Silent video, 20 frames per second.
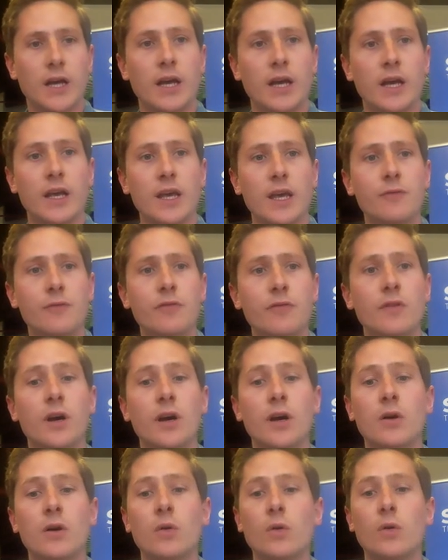Even
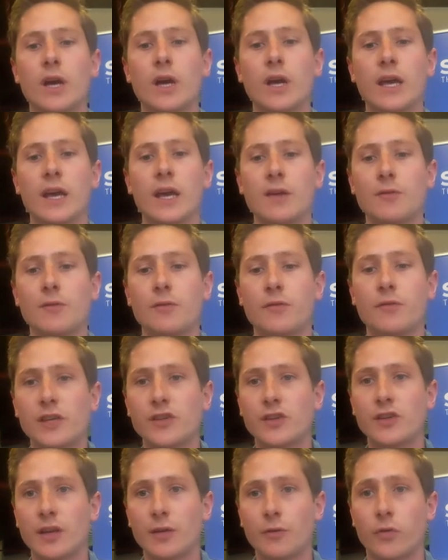though
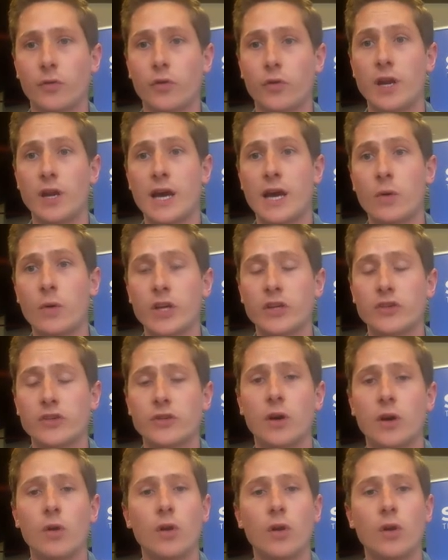investing for now is
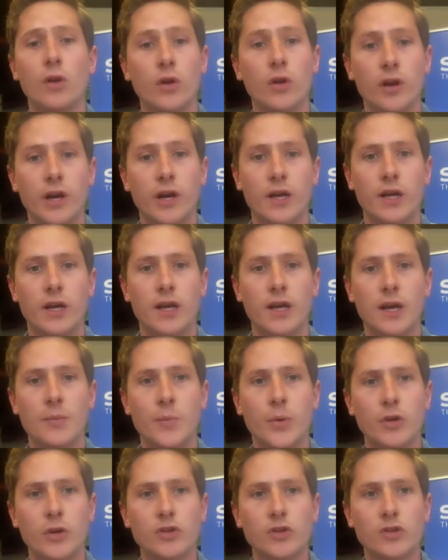no longer
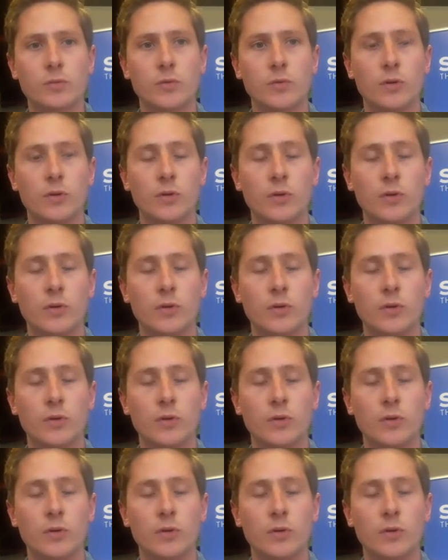possible